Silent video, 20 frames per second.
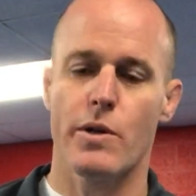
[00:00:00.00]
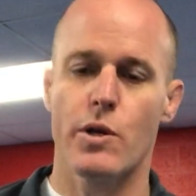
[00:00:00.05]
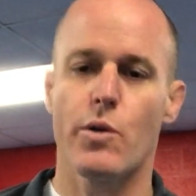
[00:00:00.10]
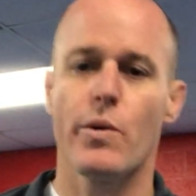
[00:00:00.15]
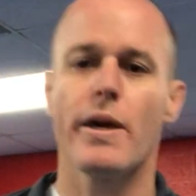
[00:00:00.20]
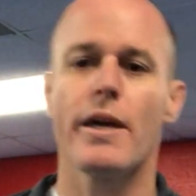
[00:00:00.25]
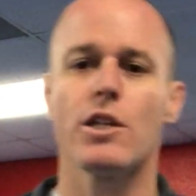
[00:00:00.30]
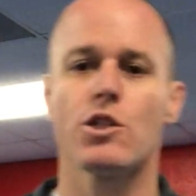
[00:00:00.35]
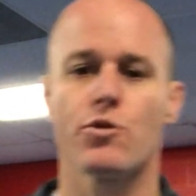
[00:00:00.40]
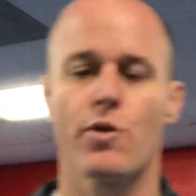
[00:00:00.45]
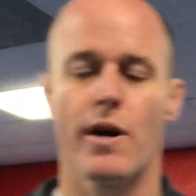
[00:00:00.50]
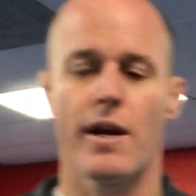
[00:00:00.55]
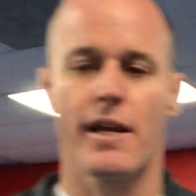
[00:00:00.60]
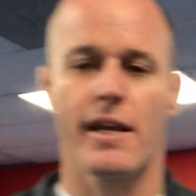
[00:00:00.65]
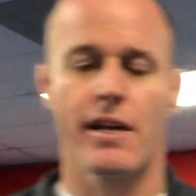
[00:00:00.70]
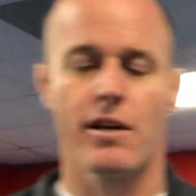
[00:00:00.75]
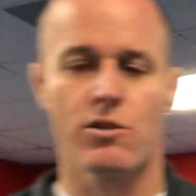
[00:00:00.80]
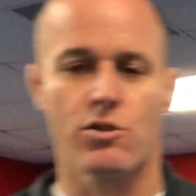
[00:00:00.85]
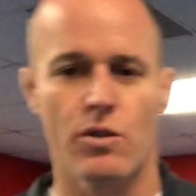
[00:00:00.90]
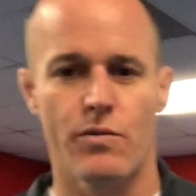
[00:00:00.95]
We do HIIT
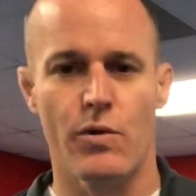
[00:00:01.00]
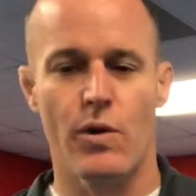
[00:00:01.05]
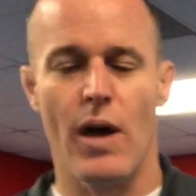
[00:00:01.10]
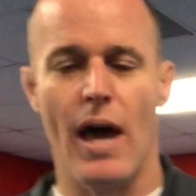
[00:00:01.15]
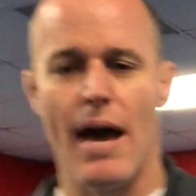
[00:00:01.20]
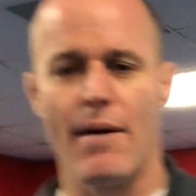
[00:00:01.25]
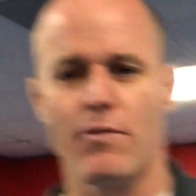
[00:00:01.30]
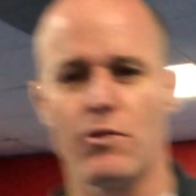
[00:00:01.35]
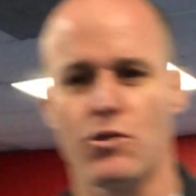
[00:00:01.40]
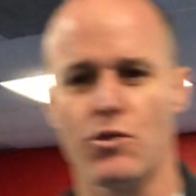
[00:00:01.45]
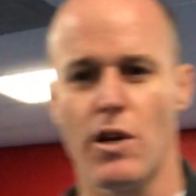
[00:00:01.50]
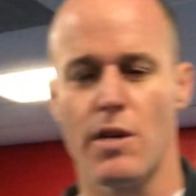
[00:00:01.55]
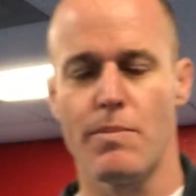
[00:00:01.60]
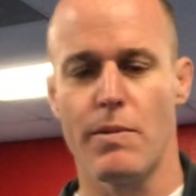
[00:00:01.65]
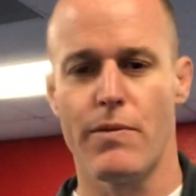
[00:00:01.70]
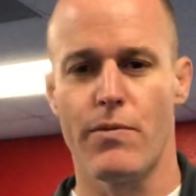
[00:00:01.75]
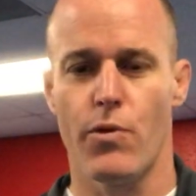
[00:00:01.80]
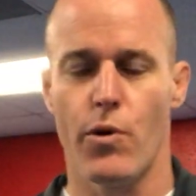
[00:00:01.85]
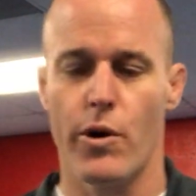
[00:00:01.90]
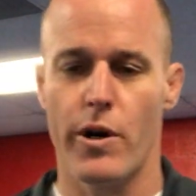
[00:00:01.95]
training here. So if you haven't
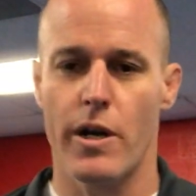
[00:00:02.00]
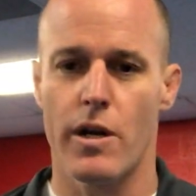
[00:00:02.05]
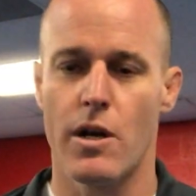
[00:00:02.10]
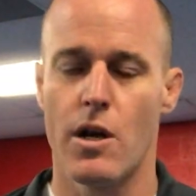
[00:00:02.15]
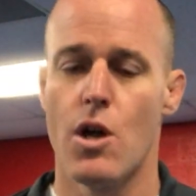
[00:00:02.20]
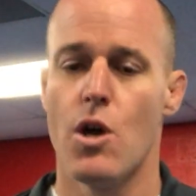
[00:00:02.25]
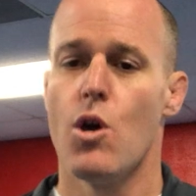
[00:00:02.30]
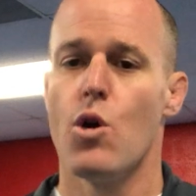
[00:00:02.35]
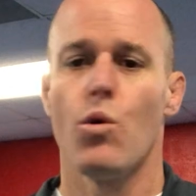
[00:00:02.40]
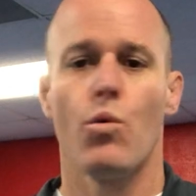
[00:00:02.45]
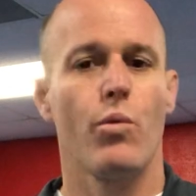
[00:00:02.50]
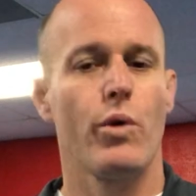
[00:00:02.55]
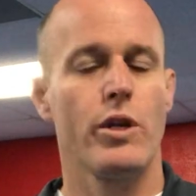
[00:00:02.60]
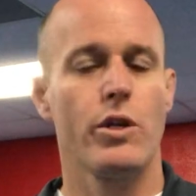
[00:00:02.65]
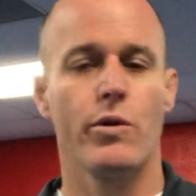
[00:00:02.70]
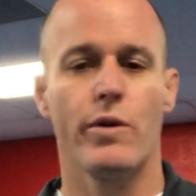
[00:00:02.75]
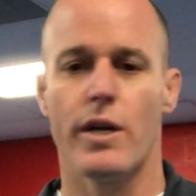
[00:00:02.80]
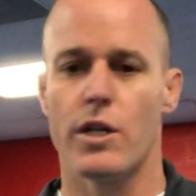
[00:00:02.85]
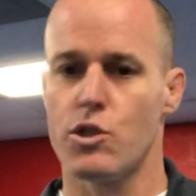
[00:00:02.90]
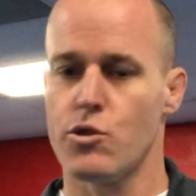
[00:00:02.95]
trained before here, we
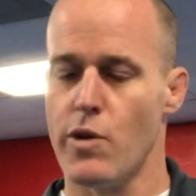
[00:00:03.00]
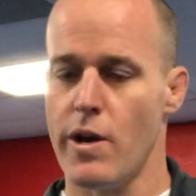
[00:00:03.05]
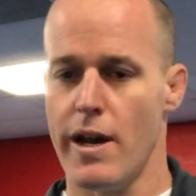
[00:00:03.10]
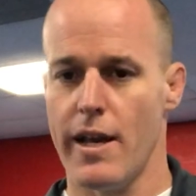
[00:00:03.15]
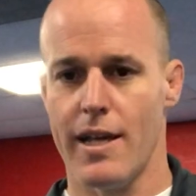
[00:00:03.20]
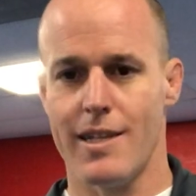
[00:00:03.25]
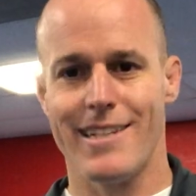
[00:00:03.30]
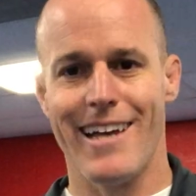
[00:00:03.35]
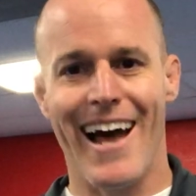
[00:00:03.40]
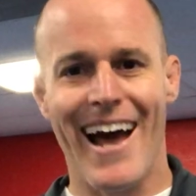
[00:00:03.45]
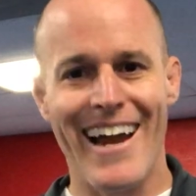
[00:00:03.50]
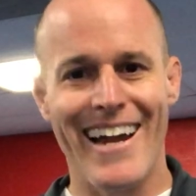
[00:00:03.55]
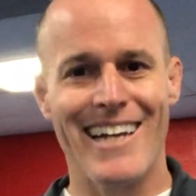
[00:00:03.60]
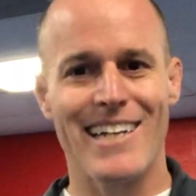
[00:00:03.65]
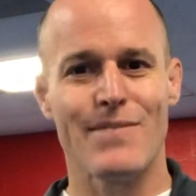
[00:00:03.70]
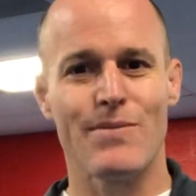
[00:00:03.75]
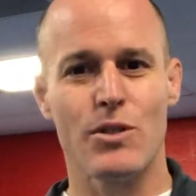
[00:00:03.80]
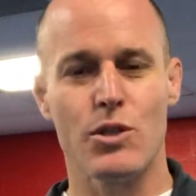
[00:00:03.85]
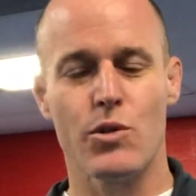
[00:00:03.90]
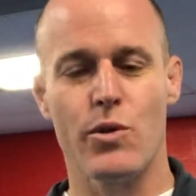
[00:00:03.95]
do HIIT training. It's high
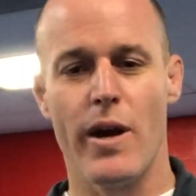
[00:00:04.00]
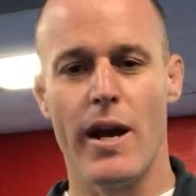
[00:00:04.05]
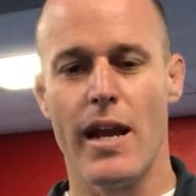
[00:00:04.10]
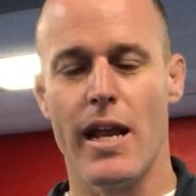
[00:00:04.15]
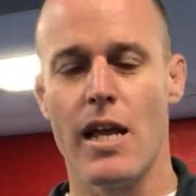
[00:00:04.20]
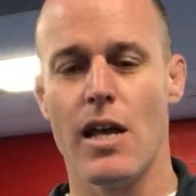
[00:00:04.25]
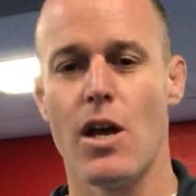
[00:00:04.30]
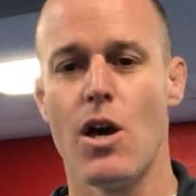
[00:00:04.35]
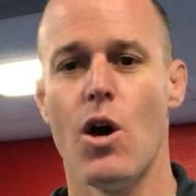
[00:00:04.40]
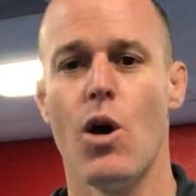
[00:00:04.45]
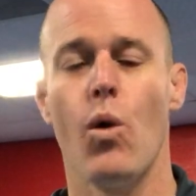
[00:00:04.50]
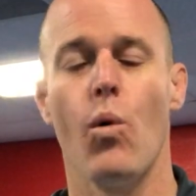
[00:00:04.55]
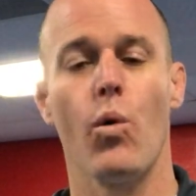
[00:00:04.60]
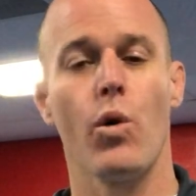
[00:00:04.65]
interval training.